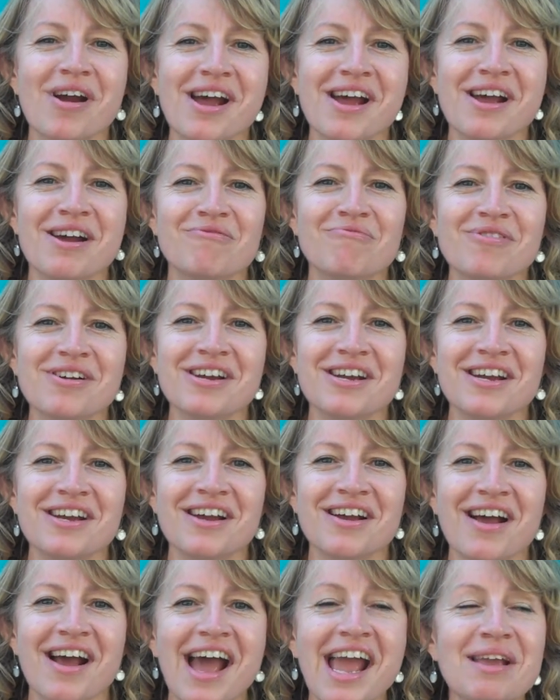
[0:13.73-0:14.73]
where
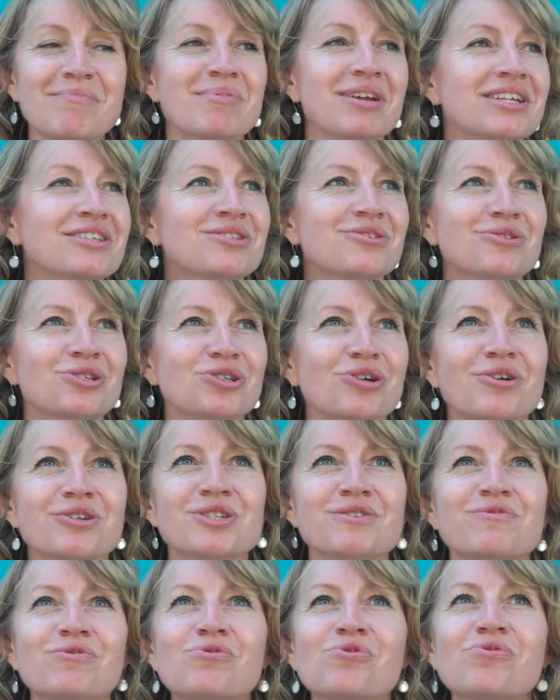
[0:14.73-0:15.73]
we're aiming to
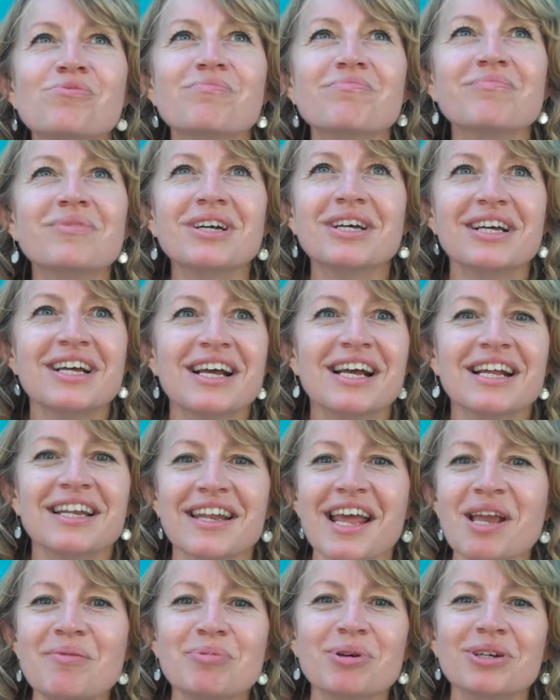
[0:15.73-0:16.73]
transform
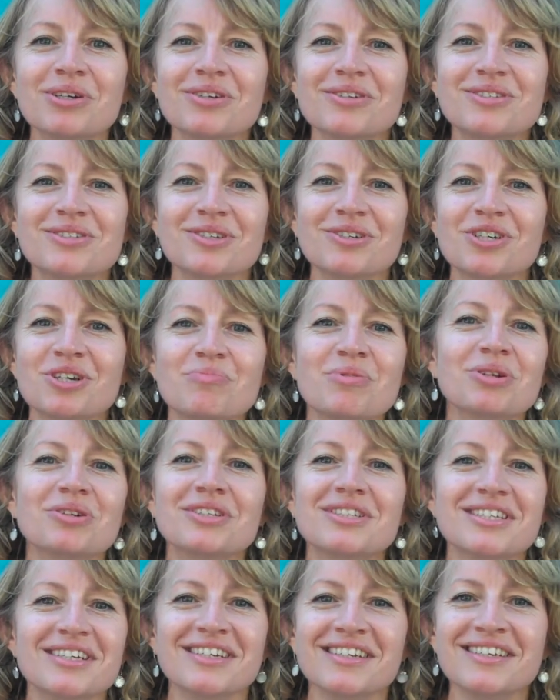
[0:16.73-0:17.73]
neighbourhoods and
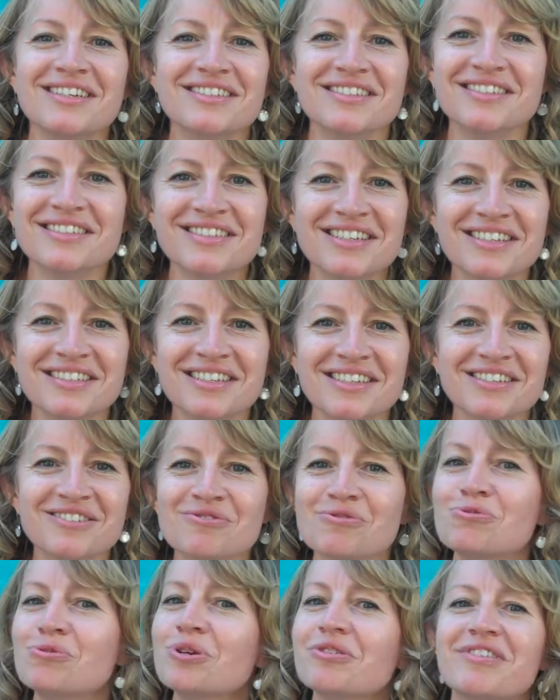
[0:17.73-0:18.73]
communities and
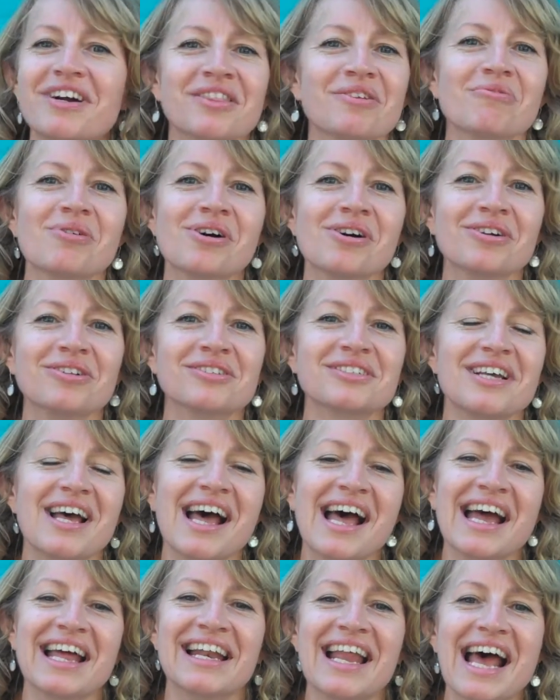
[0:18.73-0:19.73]
cities all around the world
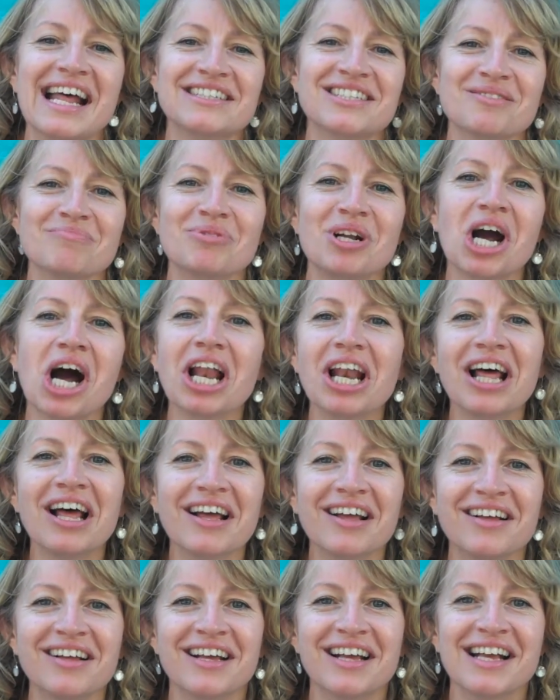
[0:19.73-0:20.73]
and add some
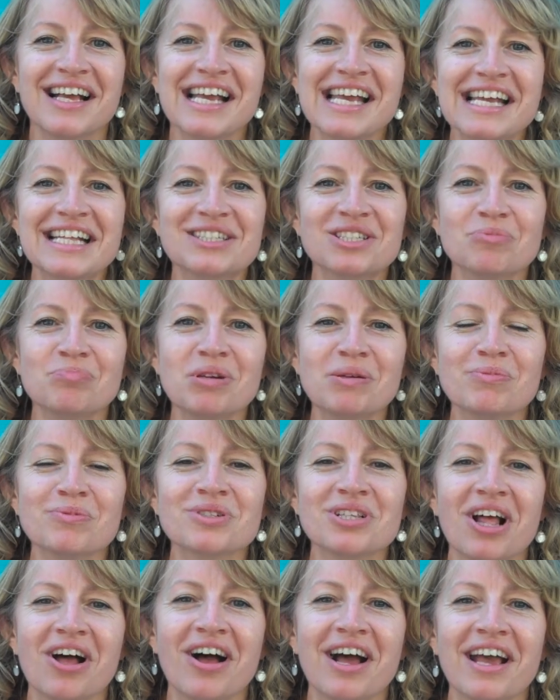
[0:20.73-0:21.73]
colour into
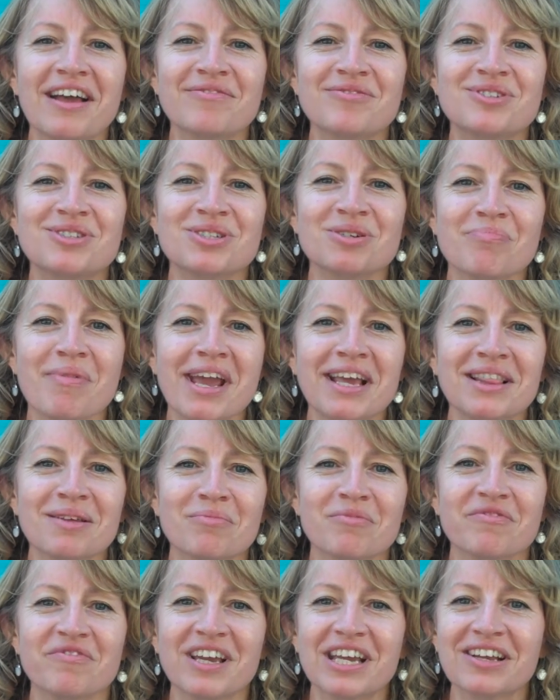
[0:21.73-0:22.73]
people's lives to make
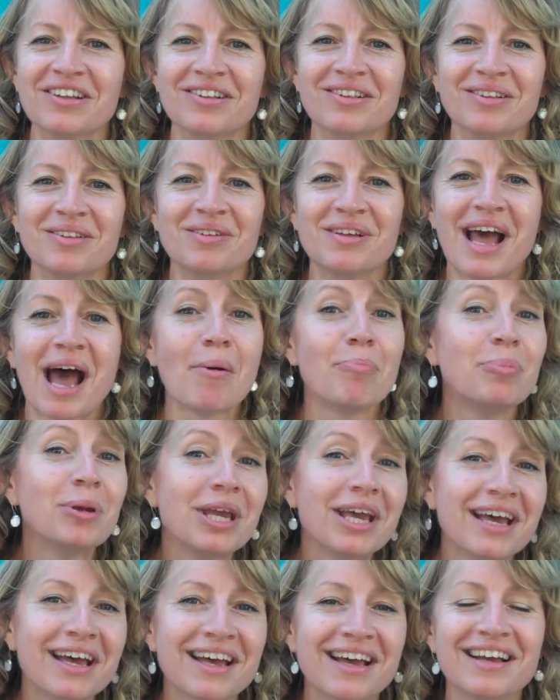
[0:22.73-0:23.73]
them feel
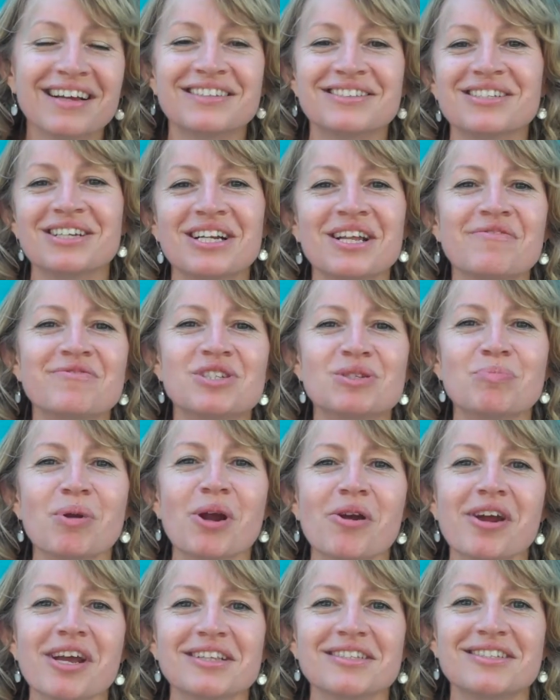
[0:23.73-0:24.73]
happier, to lift
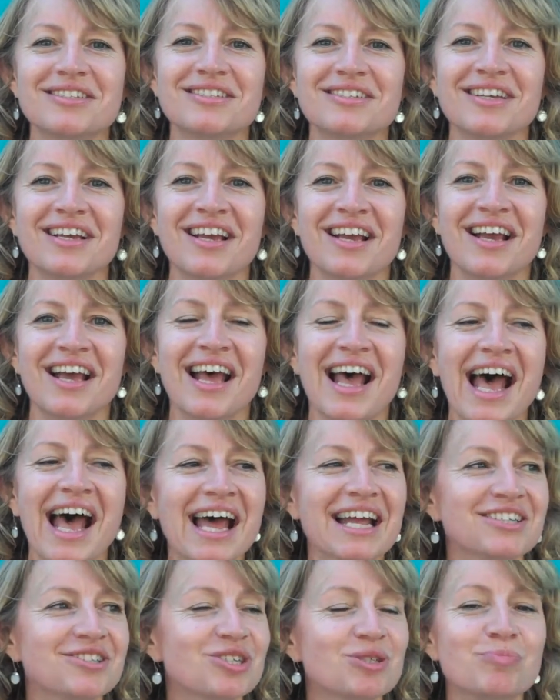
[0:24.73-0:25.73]
spirits,
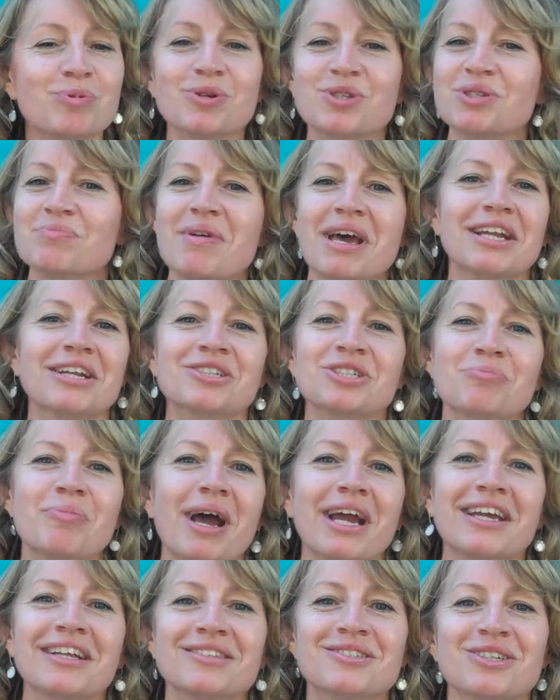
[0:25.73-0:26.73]
and just put some energy
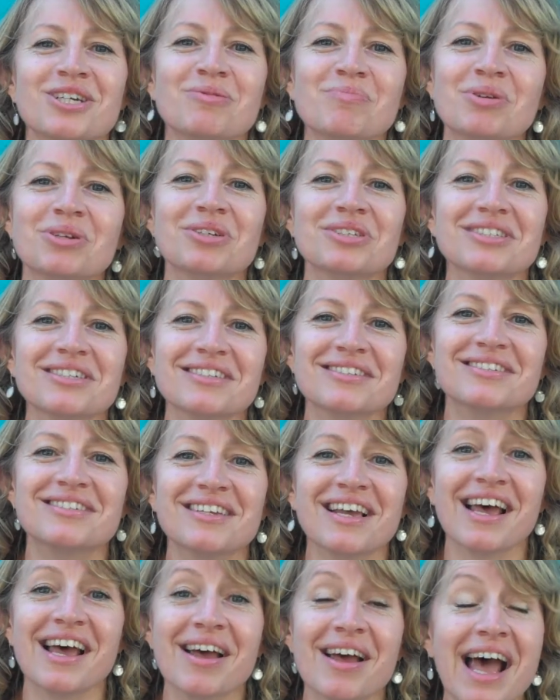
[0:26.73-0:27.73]
back into
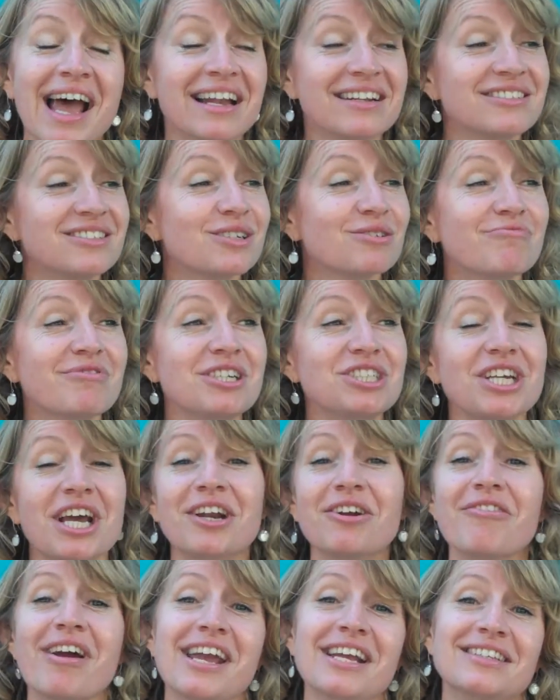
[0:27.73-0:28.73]
communities uh, and to
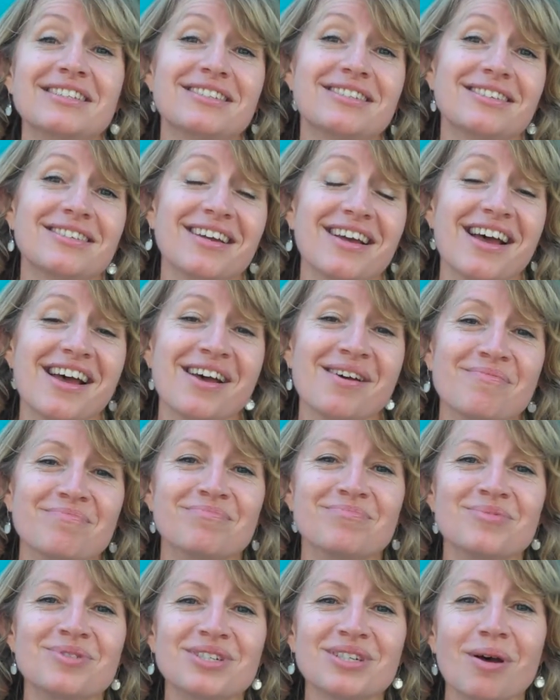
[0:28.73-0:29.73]
regenerate um,
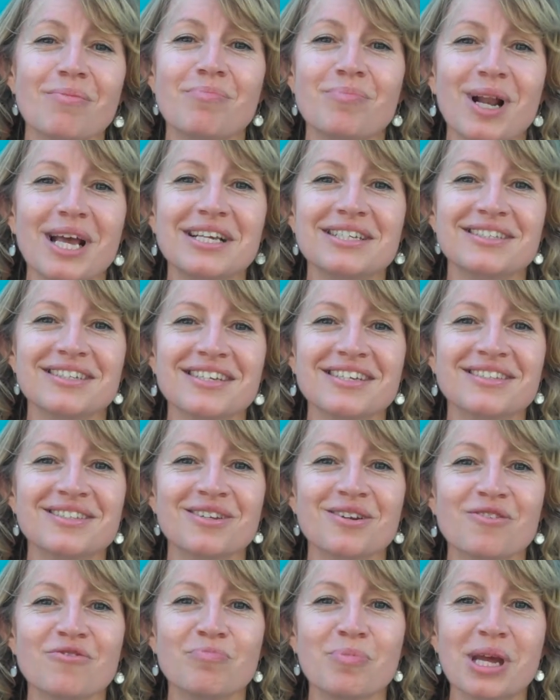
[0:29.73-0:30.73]
some places
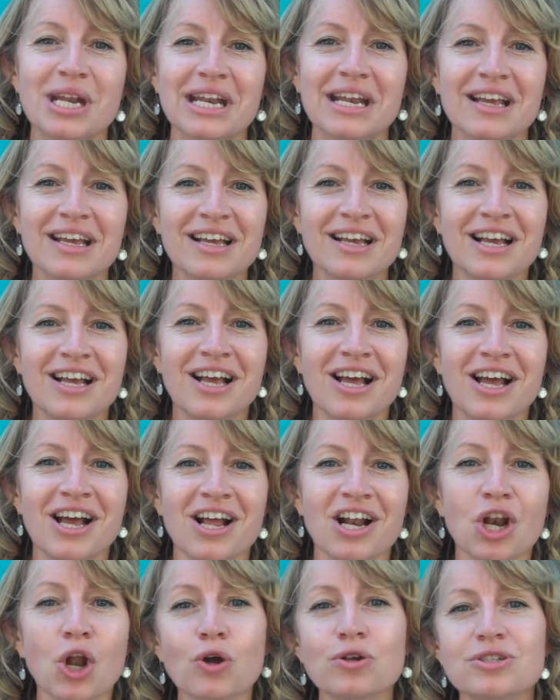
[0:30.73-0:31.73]
that have been
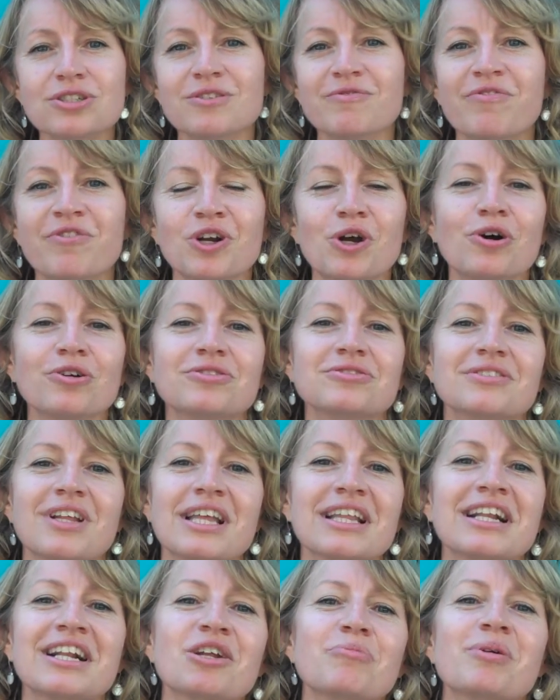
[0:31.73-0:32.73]
lost and forgotten
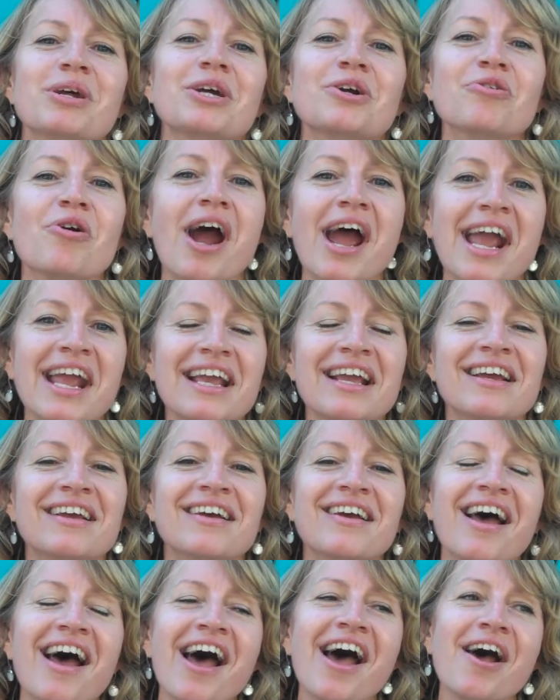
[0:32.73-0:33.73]
and a little bit grey.
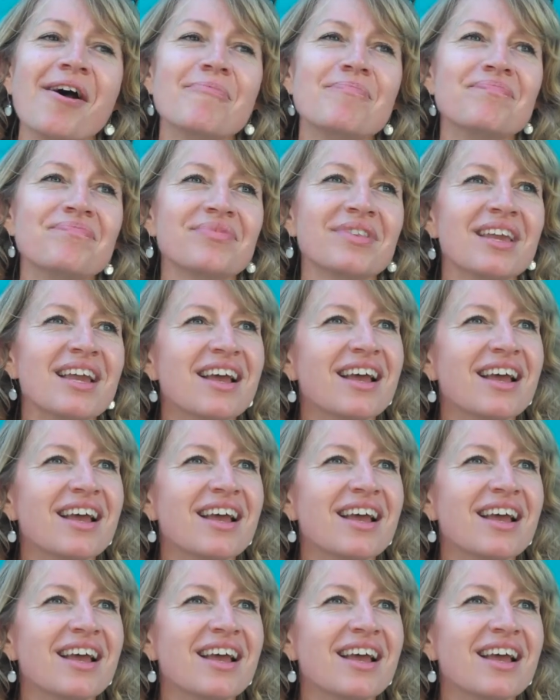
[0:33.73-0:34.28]
Um,